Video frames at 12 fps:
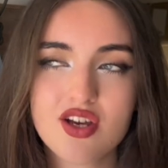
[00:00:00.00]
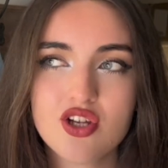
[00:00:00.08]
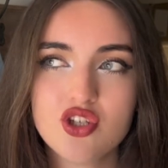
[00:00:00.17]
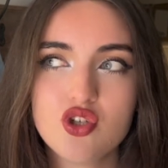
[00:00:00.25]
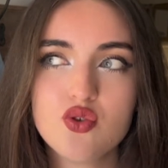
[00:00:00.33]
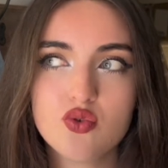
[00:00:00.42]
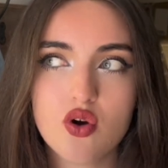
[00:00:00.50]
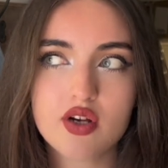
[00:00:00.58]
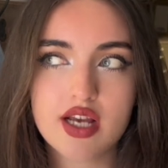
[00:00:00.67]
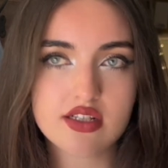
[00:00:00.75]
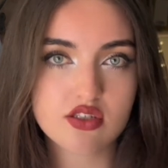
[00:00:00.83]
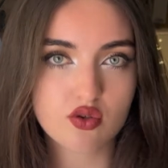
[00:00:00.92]
Do not
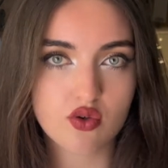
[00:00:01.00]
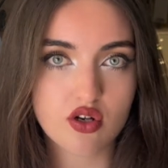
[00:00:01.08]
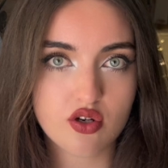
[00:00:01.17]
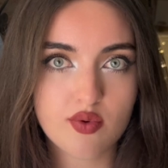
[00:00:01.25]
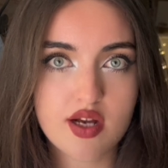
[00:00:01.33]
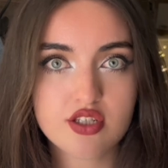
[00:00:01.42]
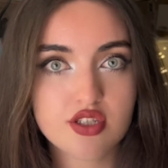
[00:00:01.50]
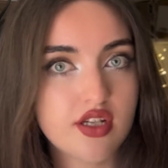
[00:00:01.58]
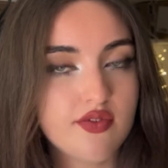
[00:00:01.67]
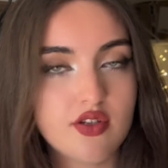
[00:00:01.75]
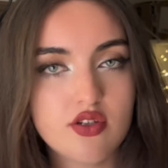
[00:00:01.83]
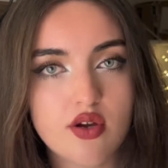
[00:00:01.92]
get stuck on a question if
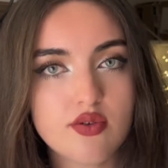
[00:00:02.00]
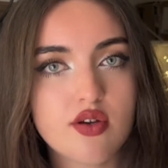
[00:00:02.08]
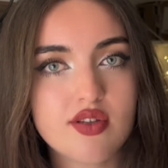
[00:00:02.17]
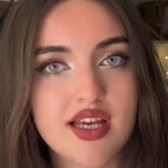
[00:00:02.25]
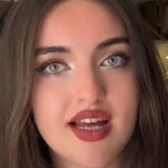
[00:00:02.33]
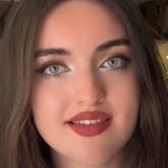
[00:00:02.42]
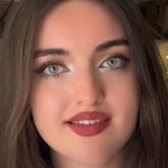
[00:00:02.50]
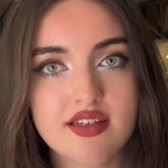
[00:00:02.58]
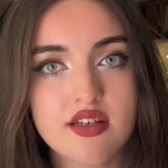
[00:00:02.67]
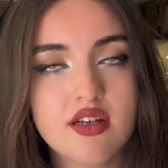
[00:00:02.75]
you don't know the answer.